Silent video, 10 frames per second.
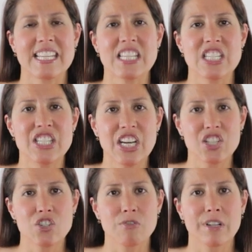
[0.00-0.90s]

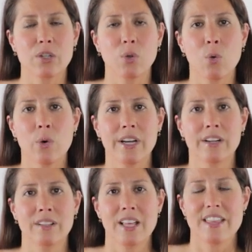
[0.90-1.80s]
industrial
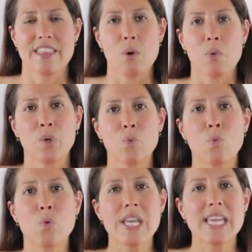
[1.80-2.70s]
oil that
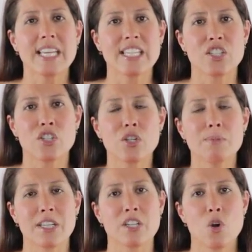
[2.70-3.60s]
when we consume
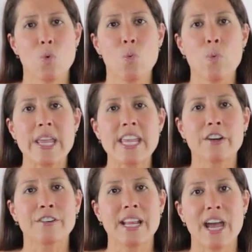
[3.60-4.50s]
it, we
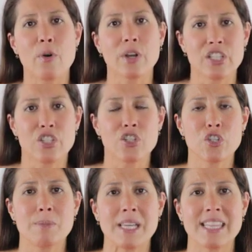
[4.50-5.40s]
are now
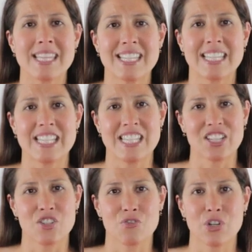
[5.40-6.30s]
consuming these
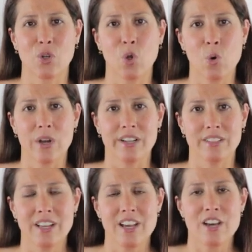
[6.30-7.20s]
industrial oil.